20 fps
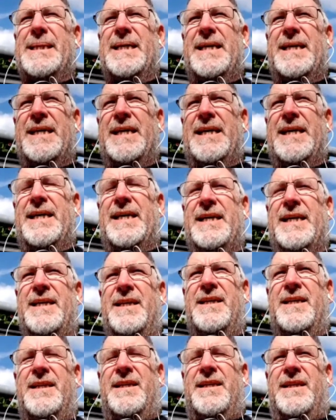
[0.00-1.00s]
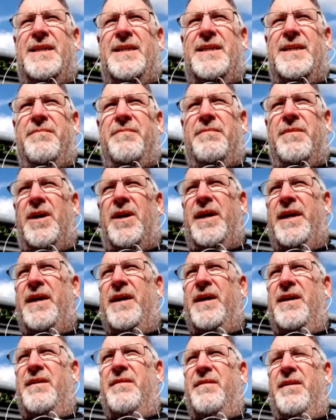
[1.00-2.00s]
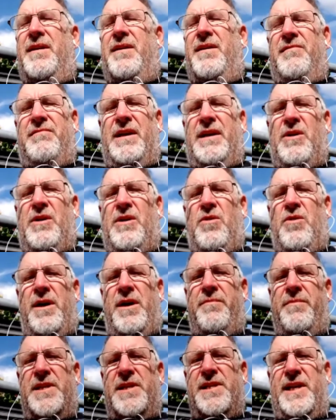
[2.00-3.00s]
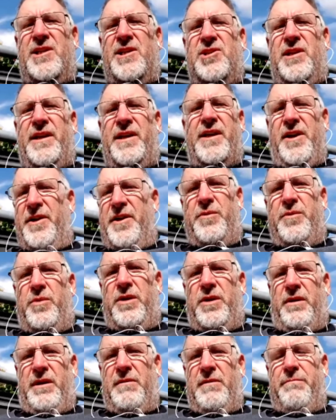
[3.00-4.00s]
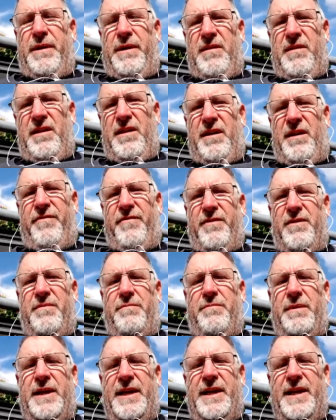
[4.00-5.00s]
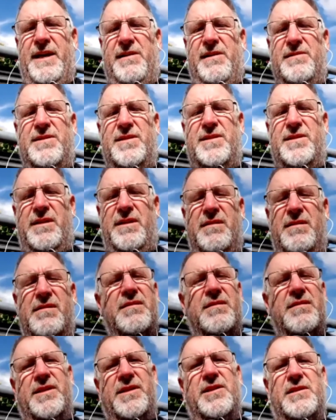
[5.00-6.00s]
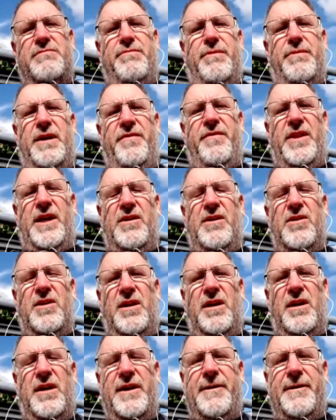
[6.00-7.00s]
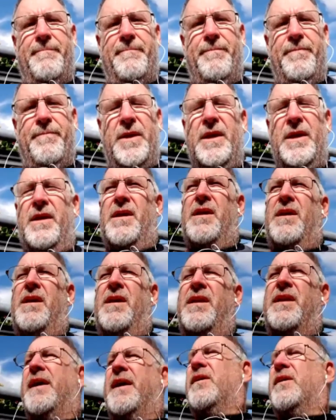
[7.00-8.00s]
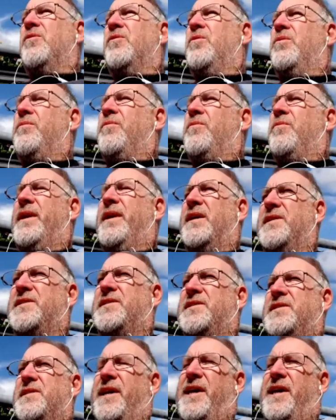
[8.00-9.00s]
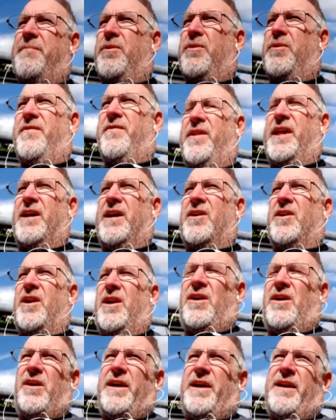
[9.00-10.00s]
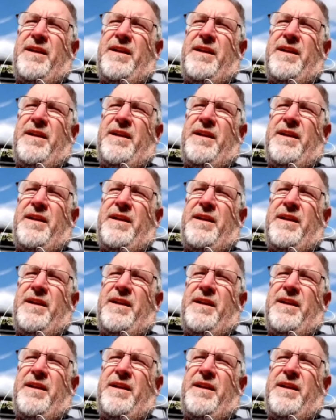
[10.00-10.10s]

uh, my requirement to actually go to work and be there for many hours, and I just put everything online. Uh-huh. Now, when I say I put everything online,